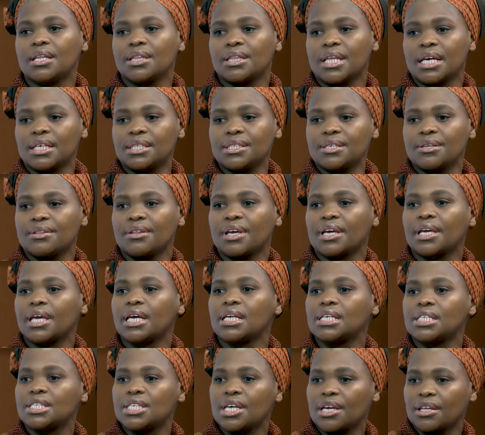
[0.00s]
that they
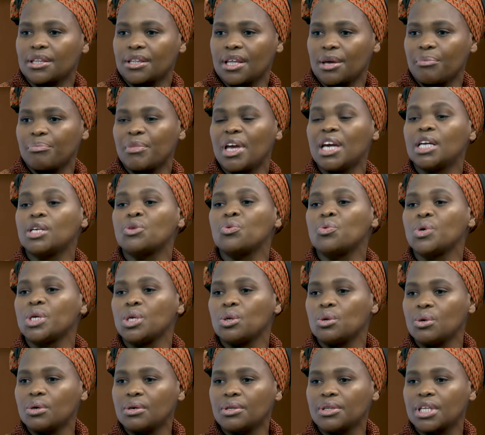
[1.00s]
can take them, and we
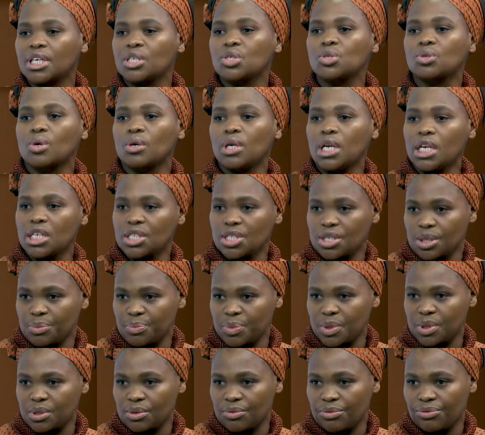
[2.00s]
look the
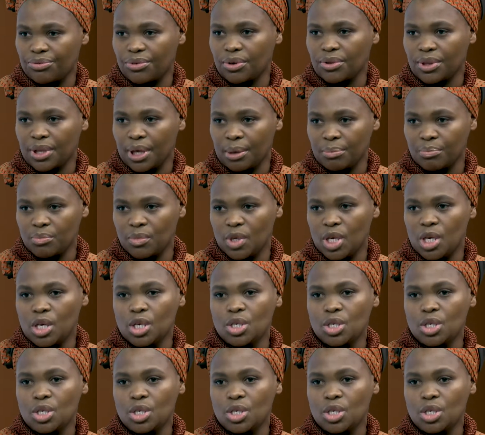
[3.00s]
scholarships for them,